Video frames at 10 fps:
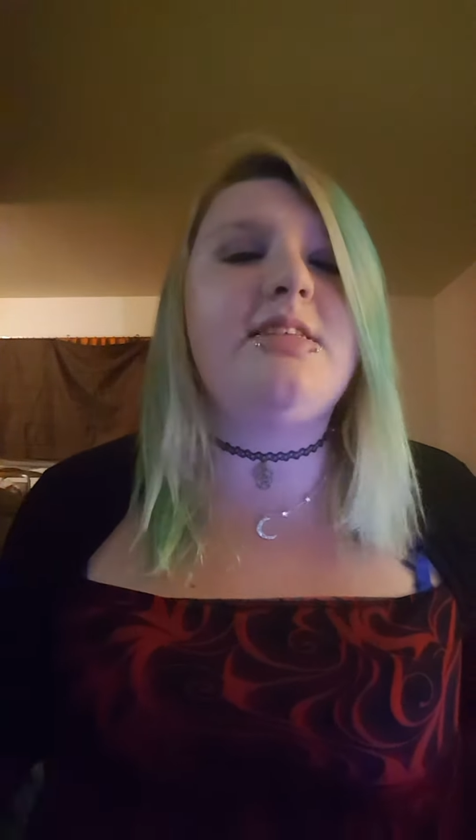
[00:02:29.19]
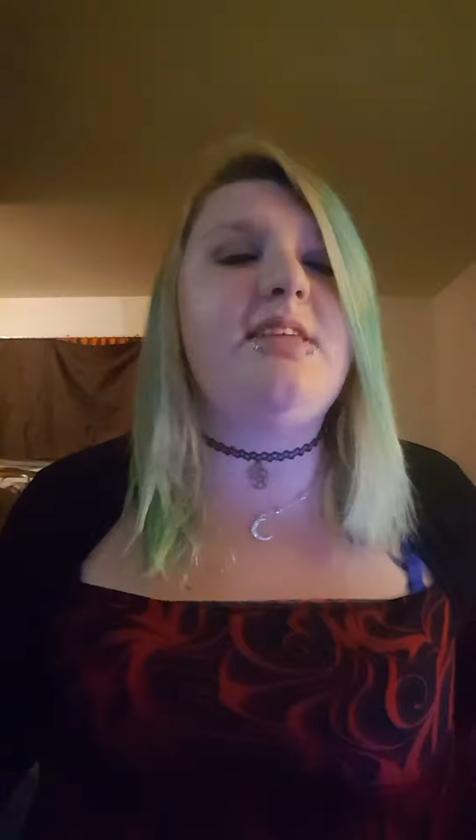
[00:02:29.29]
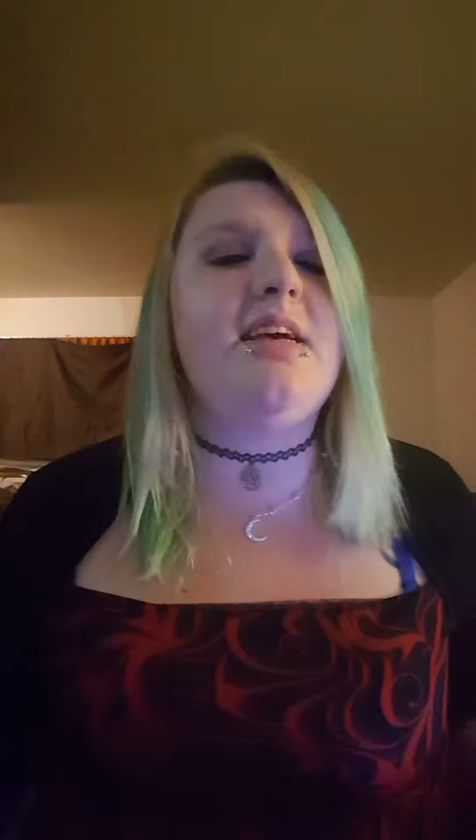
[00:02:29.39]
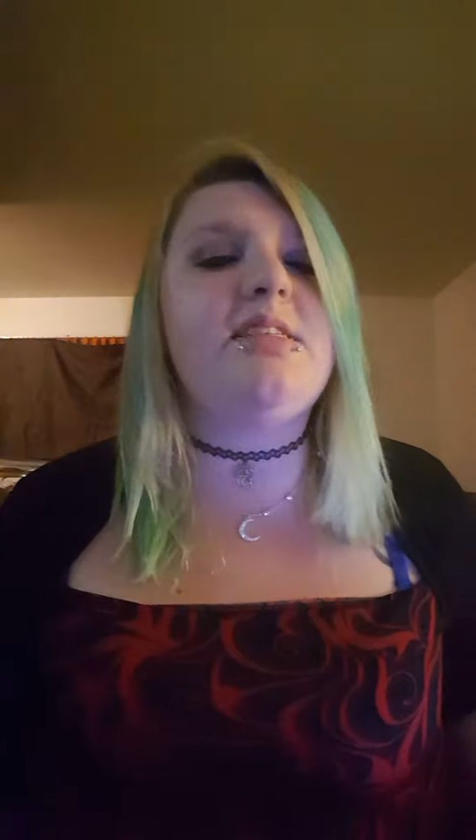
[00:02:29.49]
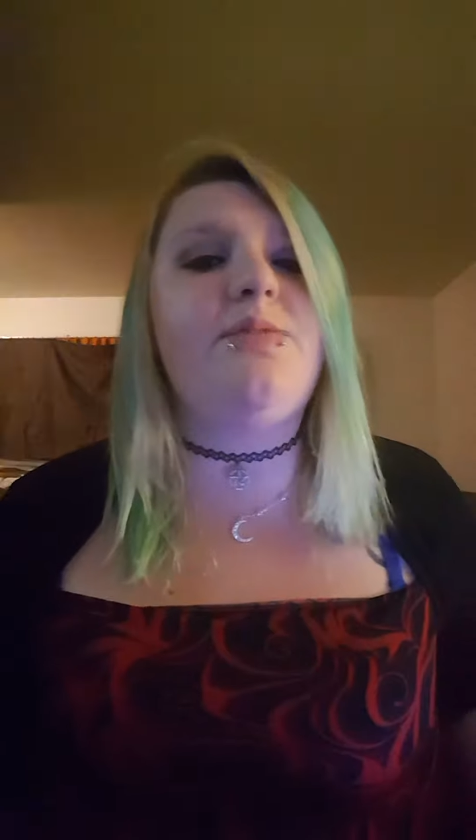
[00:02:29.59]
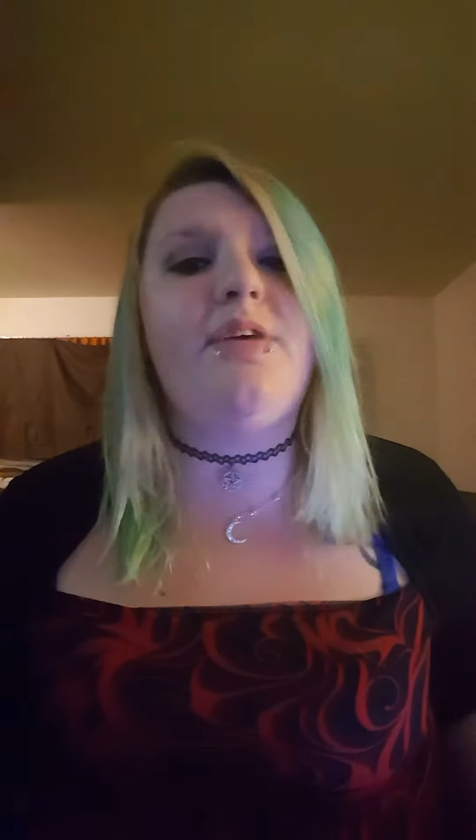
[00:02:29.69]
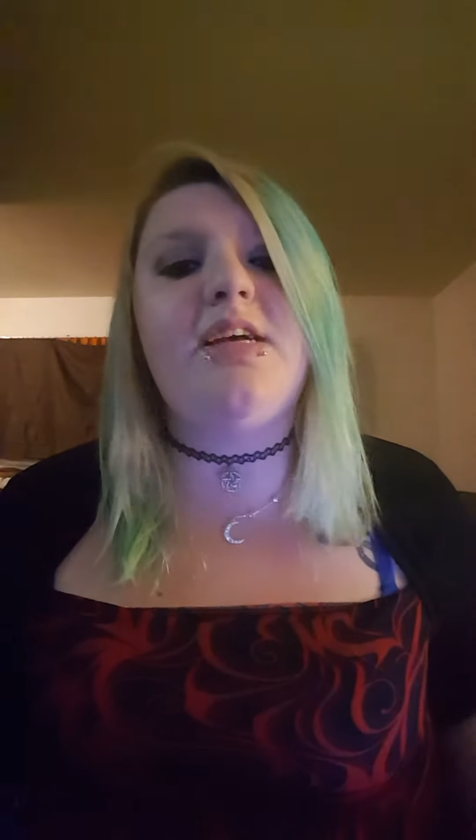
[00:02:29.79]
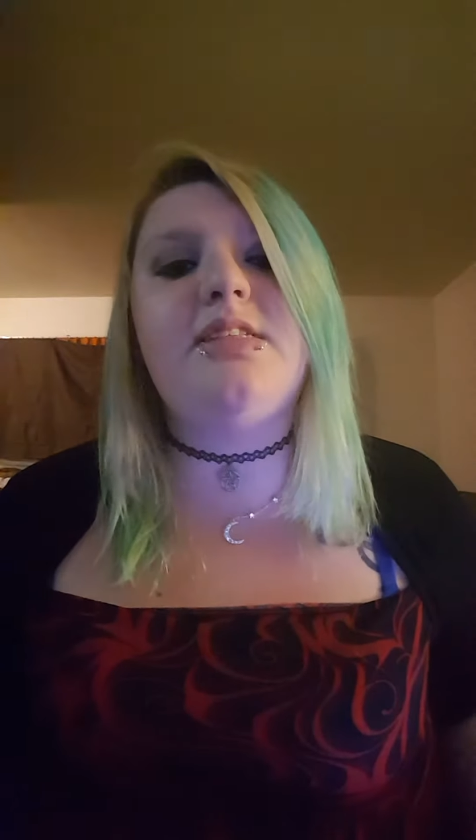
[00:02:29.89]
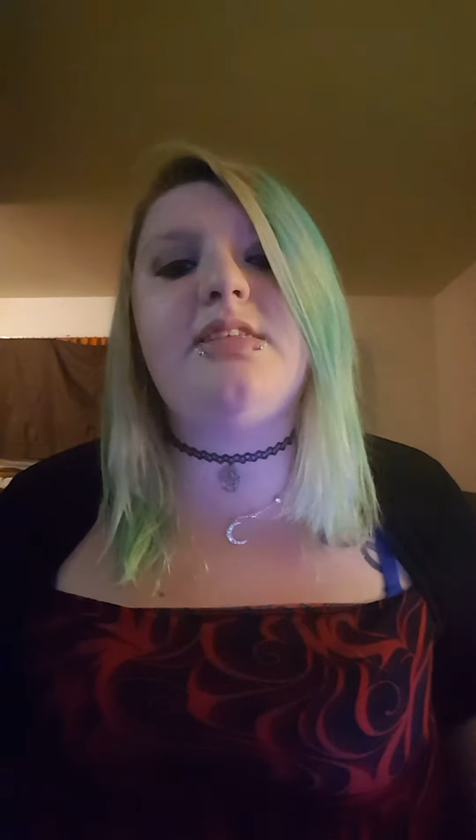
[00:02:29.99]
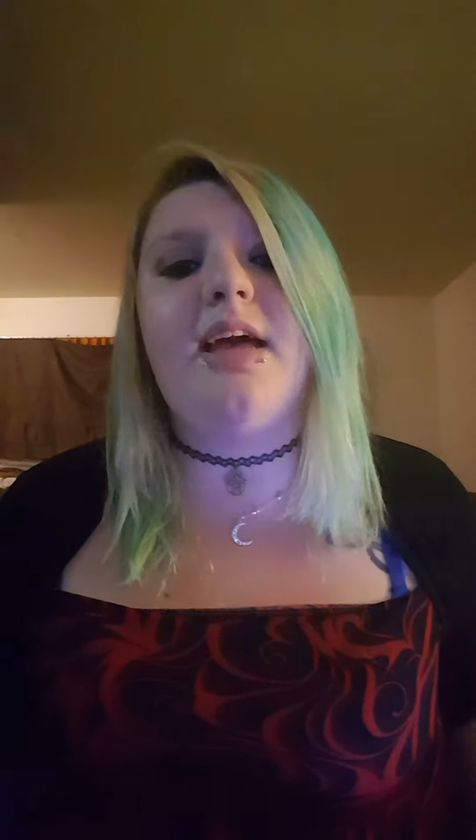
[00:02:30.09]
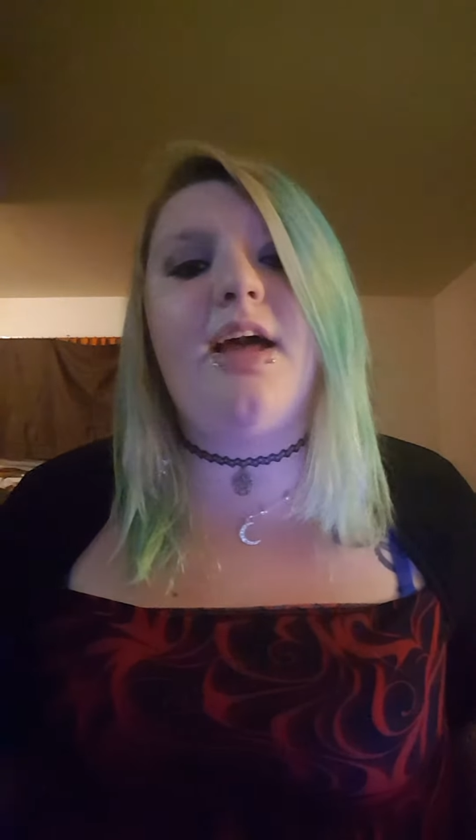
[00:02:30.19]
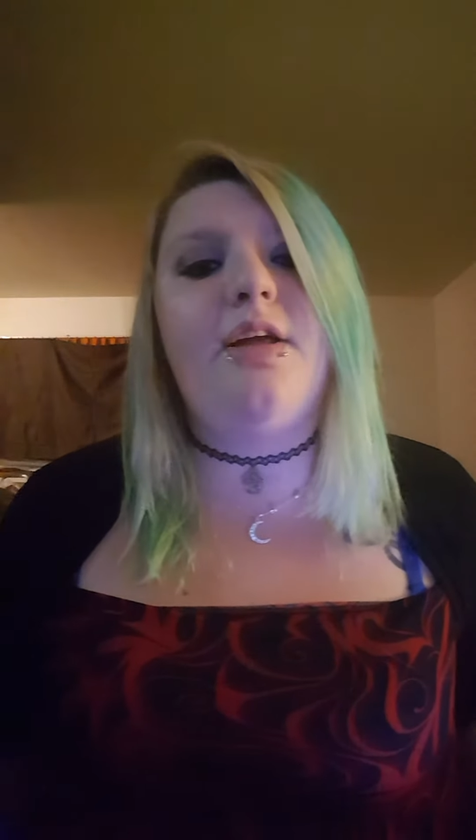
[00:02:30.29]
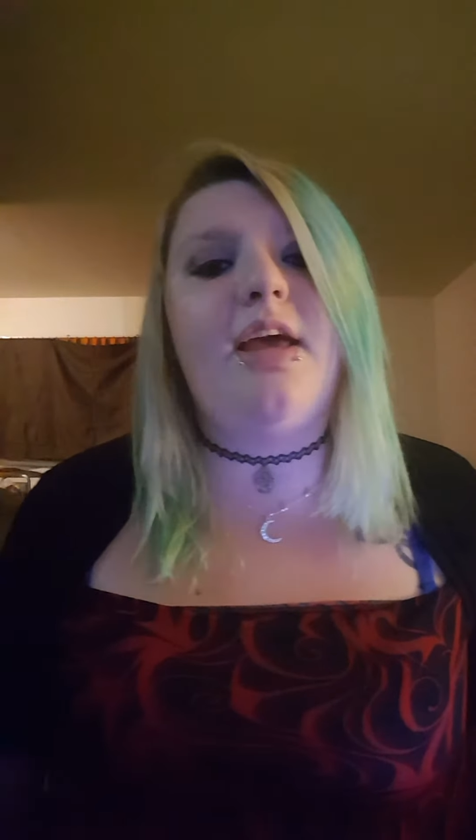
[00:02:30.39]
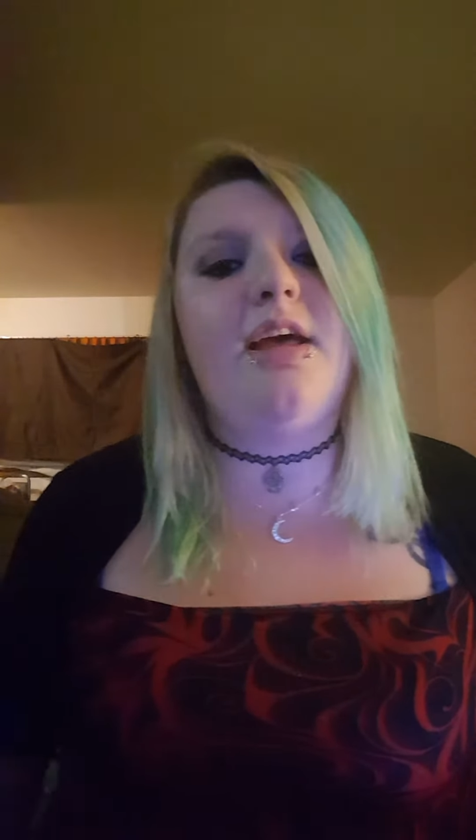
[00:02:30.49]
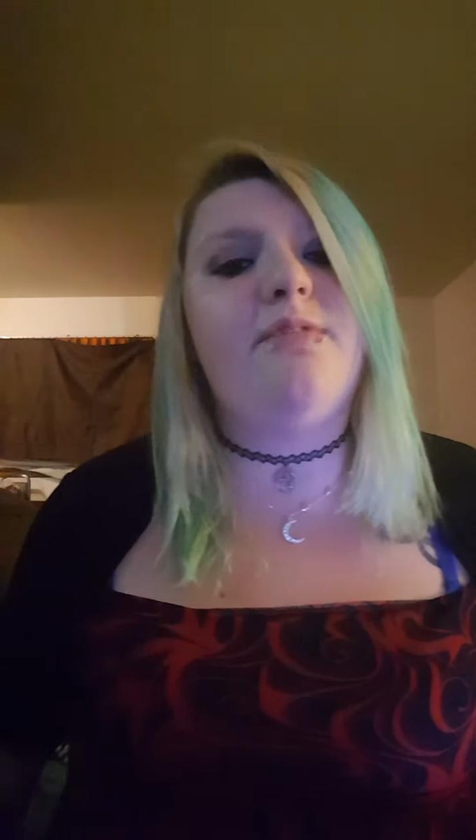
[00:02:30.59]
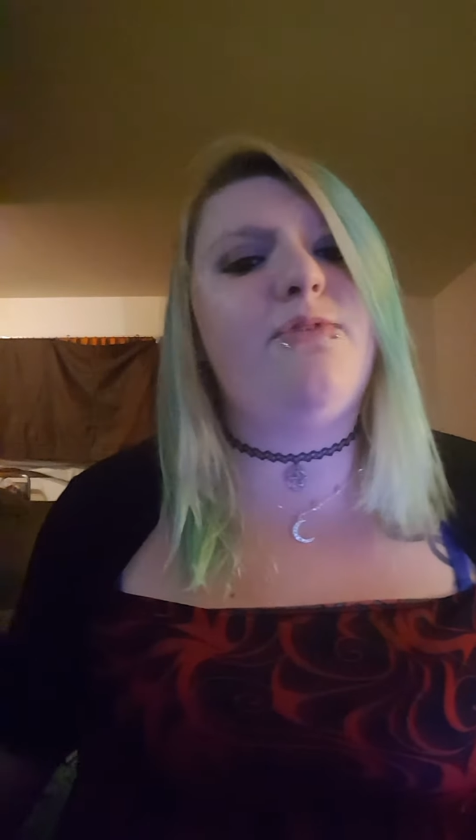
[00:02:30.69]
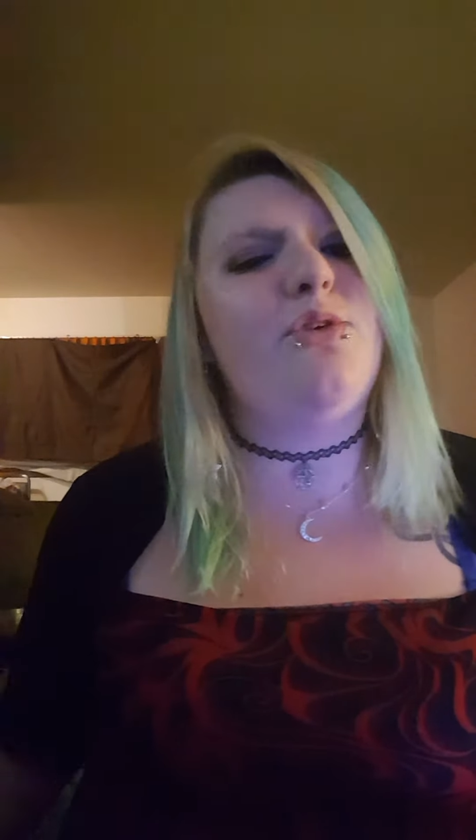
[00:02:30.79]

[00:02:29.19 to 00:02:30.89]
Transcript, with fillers: Six feet down and